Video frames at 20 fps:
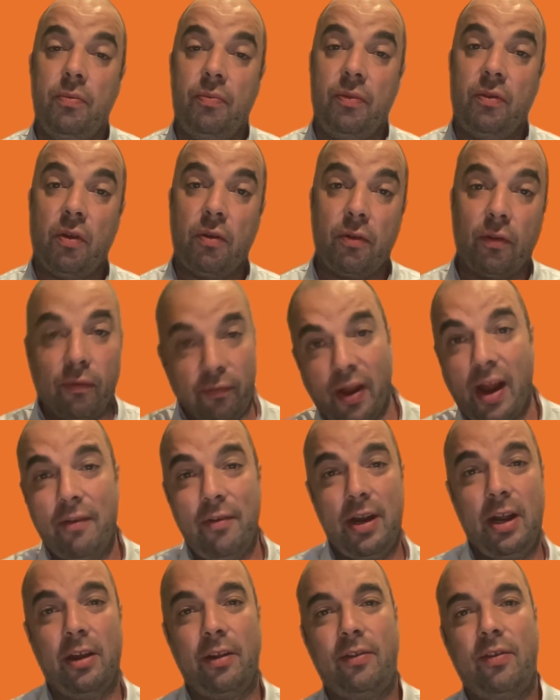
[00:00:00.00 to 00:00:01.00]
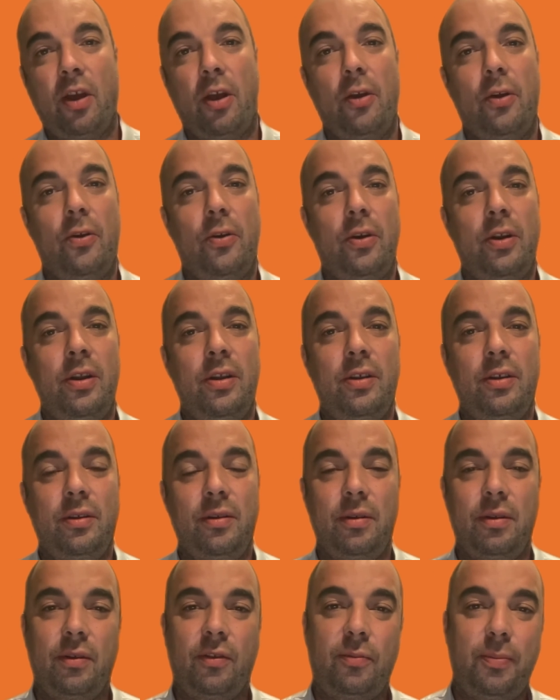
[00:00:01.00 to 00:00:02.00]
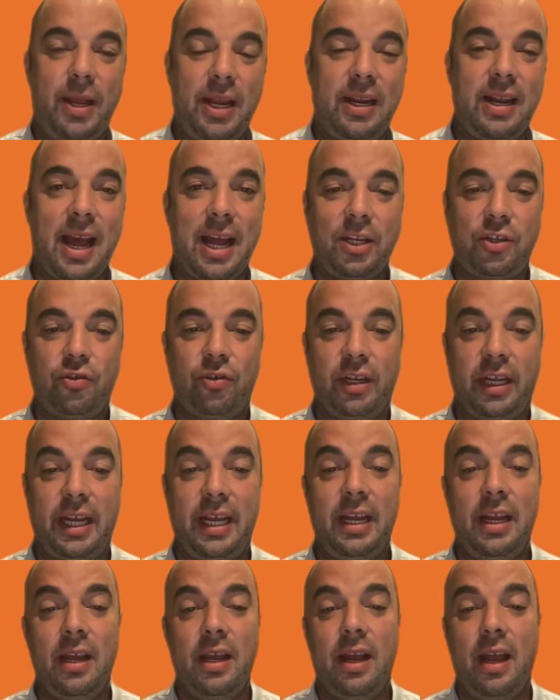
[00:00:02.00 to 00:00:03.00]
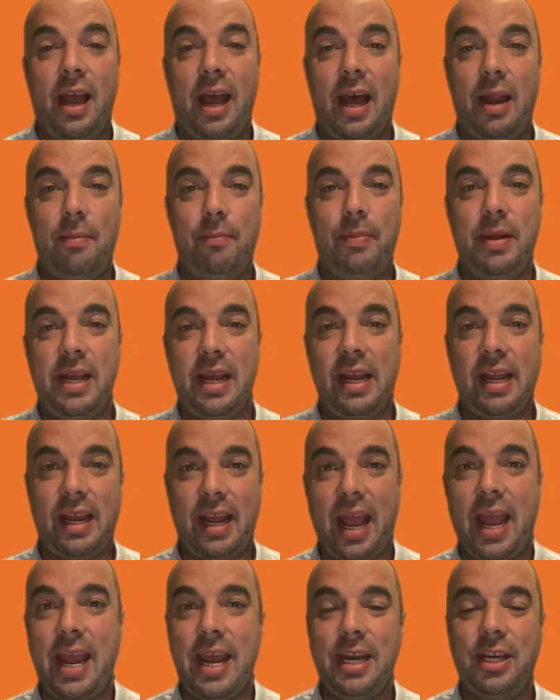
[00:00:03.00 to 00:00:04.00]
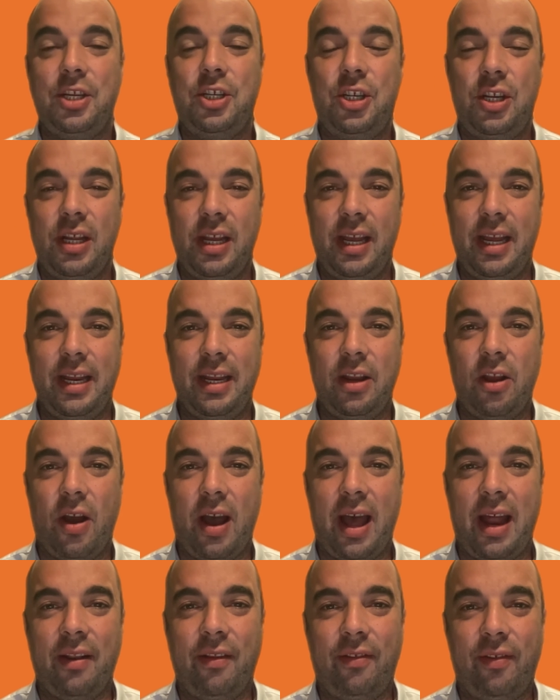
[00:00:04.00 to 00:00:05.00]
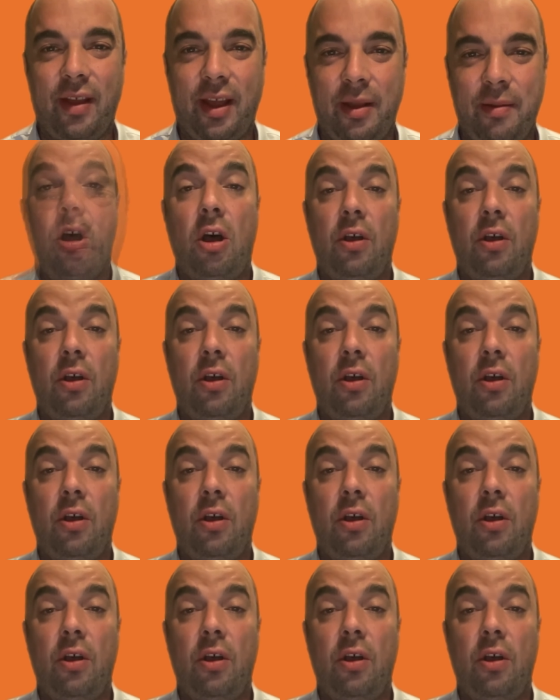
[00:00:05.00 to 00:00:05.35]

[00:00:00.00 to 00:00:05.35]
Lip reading: So just vary your tone, speak naturally, and be engaged in your answer.